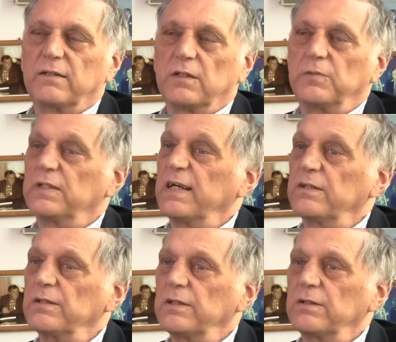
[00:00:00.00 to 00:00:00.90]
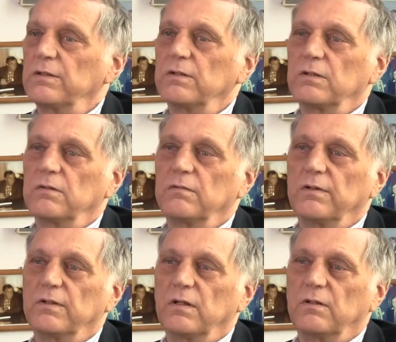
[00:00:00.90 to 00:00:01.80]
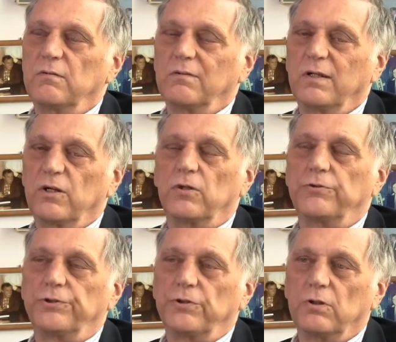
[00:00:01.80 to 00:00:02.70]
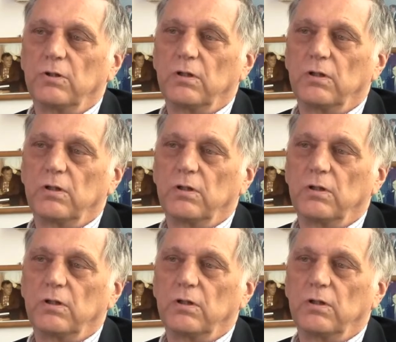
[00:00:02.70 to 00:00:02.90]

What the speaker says: some of the techniques and the culture.